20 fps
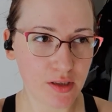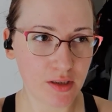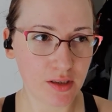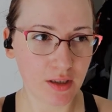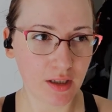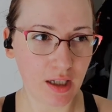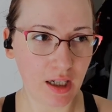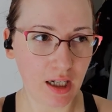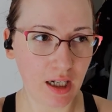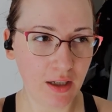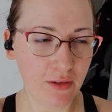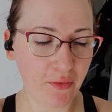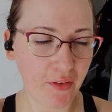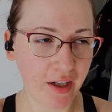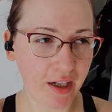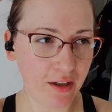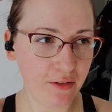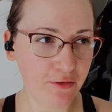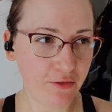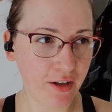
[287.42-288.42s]
I think
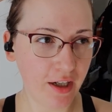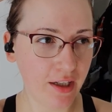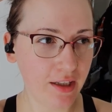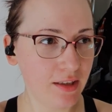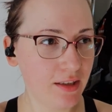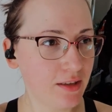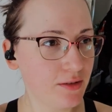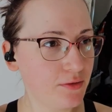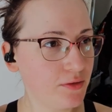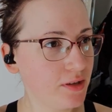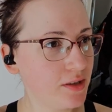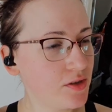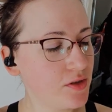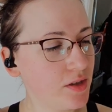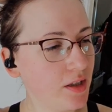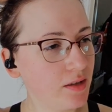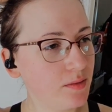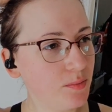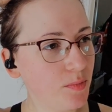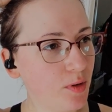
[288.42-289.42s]
I finally reached
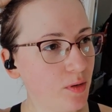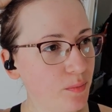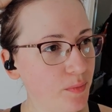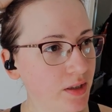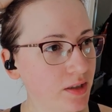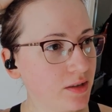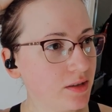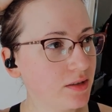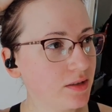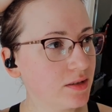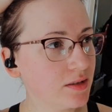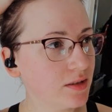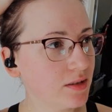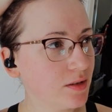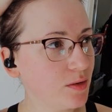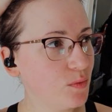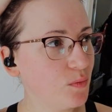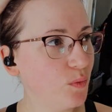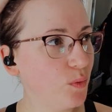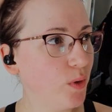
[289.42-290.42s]
that moment
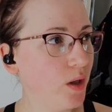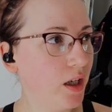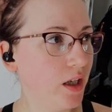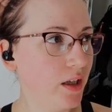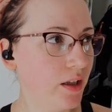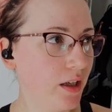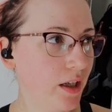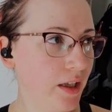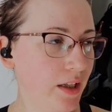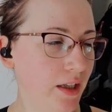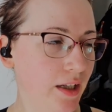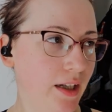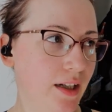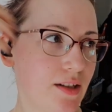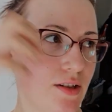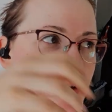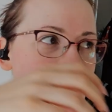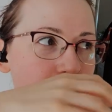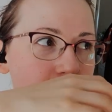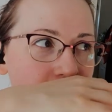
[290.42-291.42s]
where I
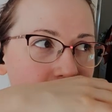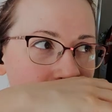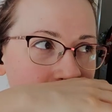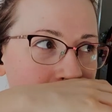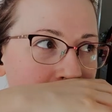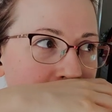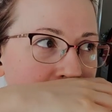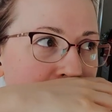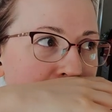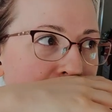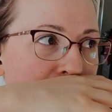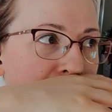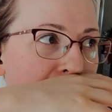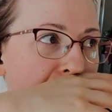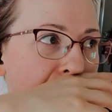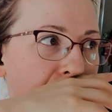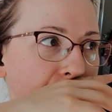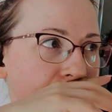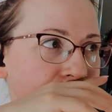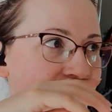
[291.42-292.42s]
actually feel
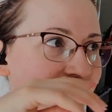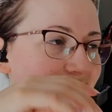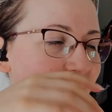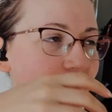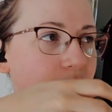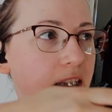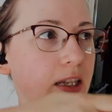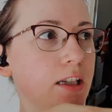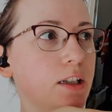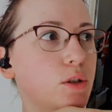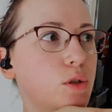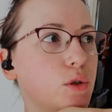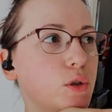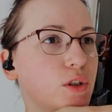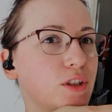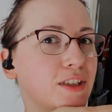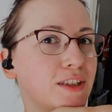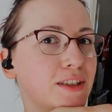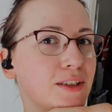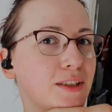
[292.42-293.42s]
good
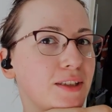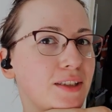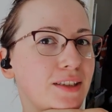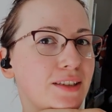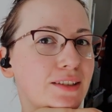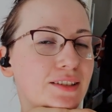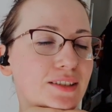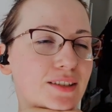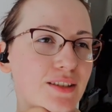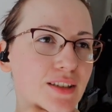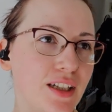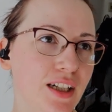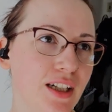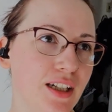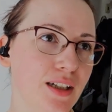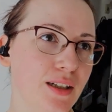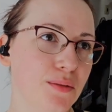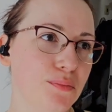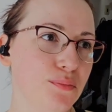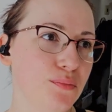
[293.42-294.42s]

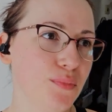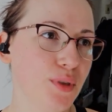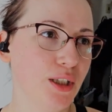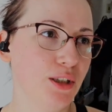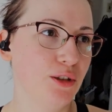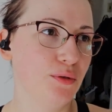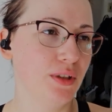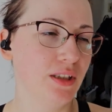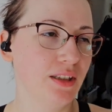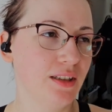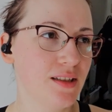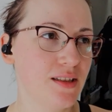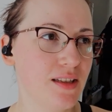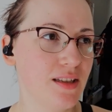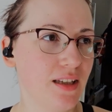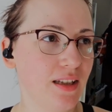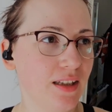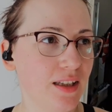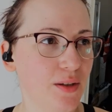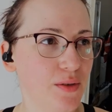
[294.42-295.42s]
by doing this
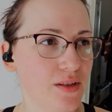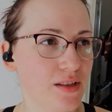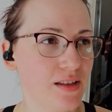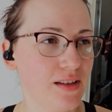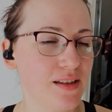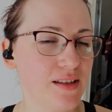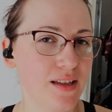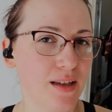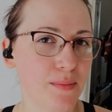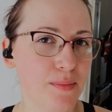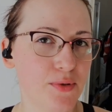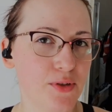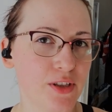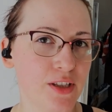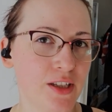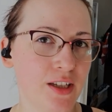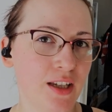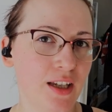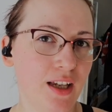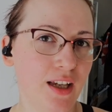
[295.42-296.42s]
10,000 steps.
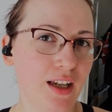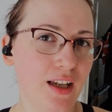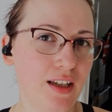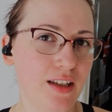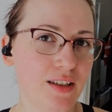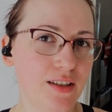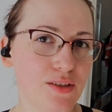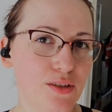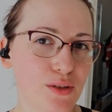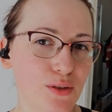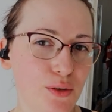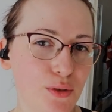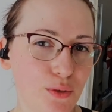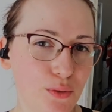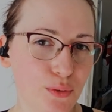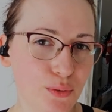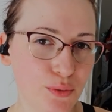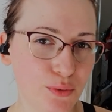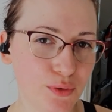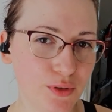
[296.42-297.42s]
So
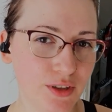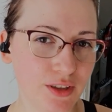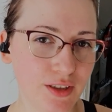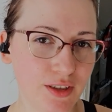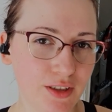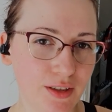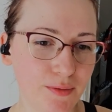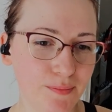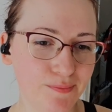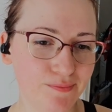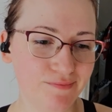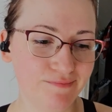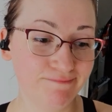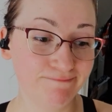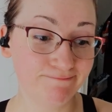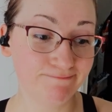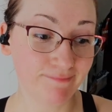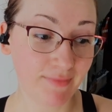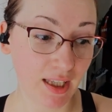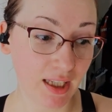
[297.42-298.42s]

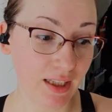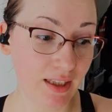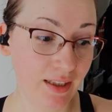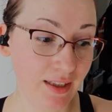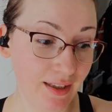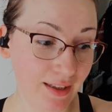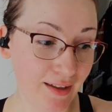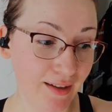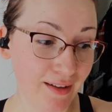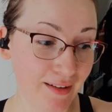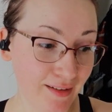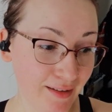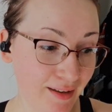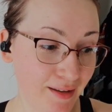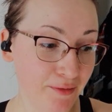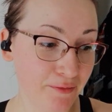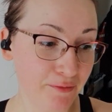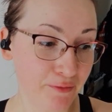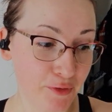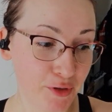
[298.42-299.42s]
yeah,
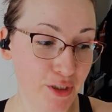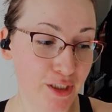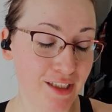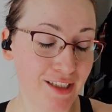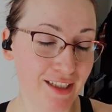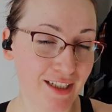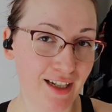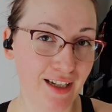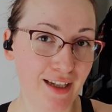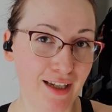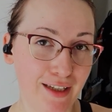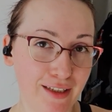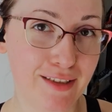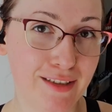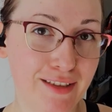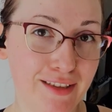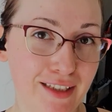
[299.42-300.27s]
I'm really glad.